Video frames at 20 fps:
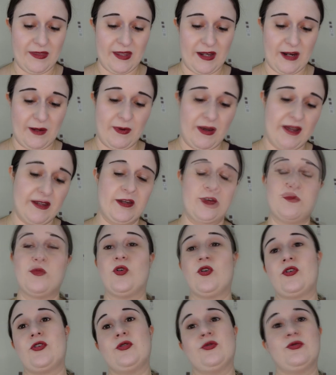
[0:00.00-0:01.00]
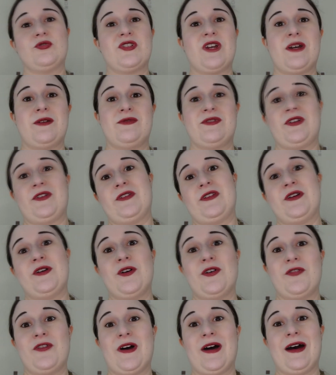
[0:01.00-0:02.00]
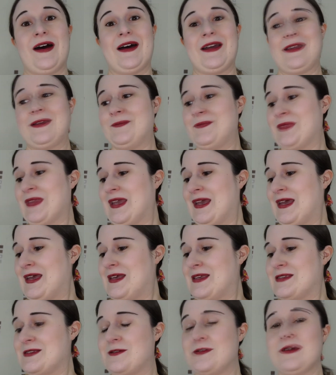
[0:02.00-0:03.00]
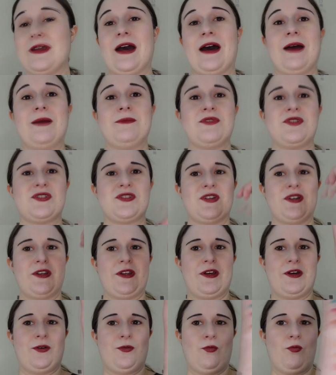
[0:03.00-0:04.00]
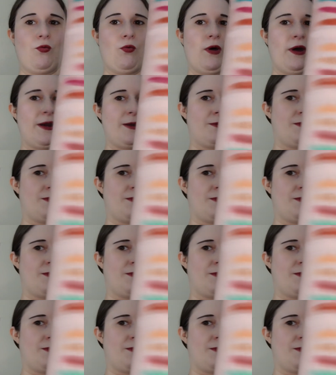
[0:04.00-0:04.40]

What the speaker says: then I might go more cool toned on the other eye. So yeah, I'm just gonna wipe